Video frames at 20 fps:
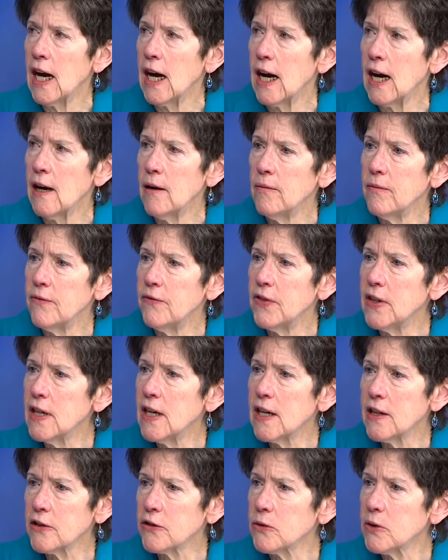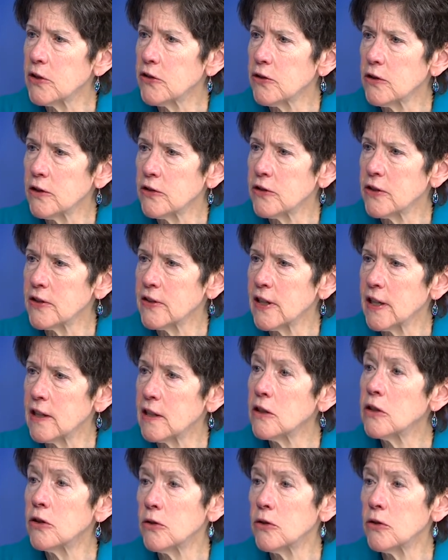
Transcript: Um, V A's research has had a